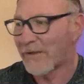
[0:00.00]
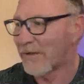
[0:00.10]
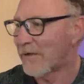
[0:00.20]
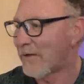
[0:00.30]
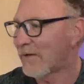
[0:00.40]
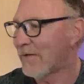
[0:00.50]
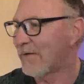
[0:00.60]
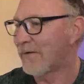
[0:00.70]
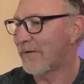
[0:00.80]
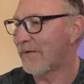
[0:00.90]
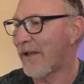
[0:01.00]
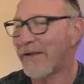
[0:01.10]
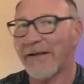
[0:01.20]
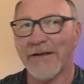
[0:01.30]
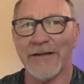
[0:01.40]
You know,
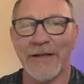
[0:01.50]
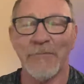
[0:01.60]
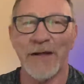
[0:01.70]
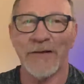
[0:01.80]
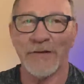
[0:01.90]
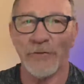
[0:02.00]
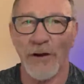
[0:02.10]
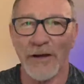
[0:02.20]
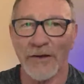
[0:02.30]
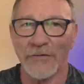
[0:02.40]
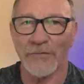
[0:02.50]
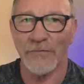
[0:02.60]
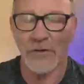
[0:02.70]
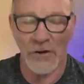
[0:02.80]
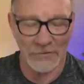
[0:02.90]
I kind of keep my
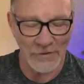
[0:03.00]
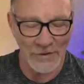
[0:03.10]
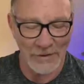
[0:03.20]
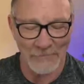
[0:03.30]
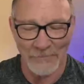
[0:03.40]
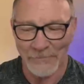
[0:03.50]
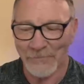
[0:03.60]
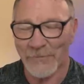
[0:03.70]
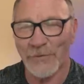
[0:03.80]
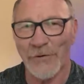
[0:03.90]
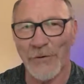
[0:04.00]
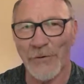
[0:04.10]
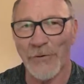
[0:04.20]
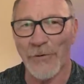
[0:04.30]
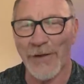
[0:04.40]
electronics for a long time.
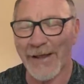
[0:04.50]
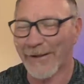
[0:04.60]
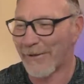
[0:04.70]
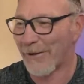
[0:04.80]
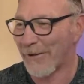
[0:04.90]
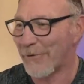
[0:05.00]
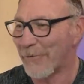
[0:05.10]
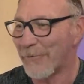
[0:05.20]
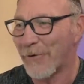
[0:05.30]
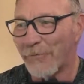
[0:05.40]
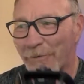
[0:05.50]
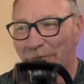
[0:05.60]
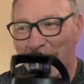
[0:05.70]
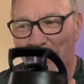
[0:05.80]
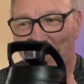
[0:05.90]
So I
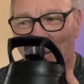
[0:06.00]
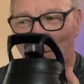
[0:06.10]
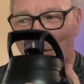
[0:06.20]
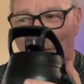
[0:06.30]
don't know, we'll see